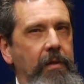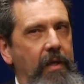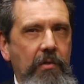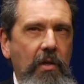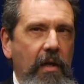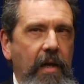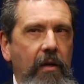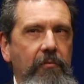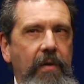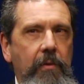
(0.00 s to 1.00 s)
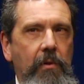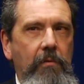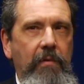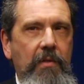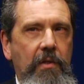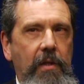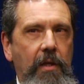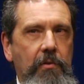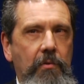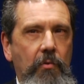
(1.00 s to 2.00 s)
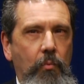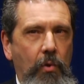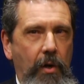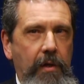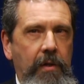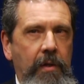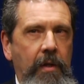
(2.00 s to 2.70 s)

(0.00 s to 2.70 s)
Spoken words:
That is not how federal investigations work,